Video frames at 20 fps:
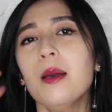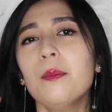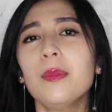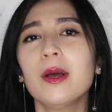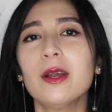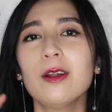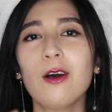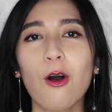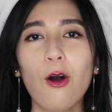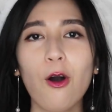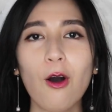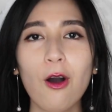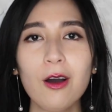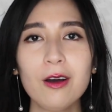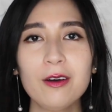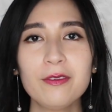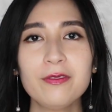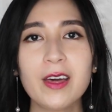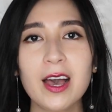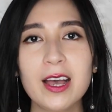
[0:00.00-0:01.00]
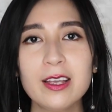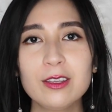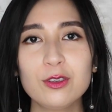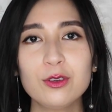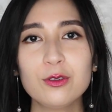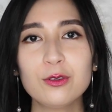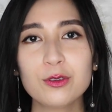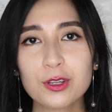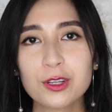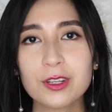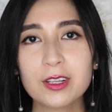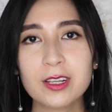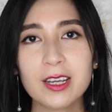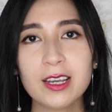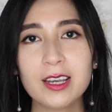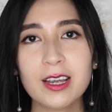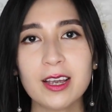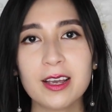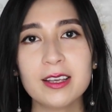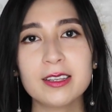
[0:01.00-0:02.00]
but all of that
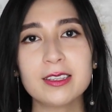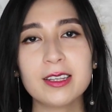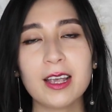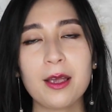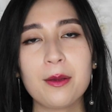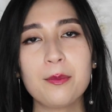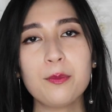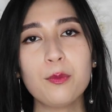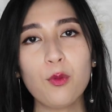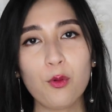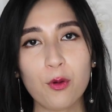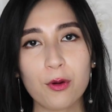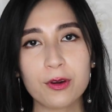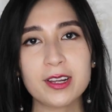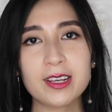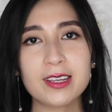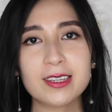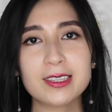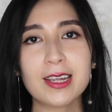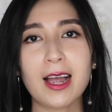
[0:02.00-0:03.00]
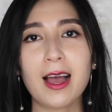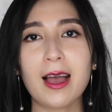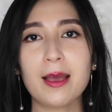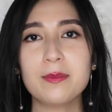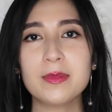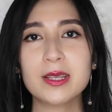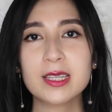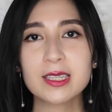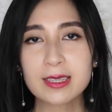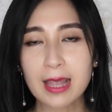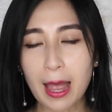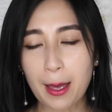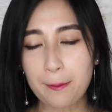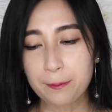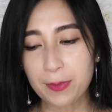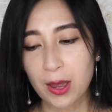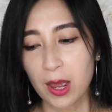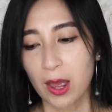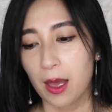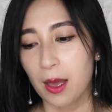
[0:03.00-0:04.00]
usually is a morning time step.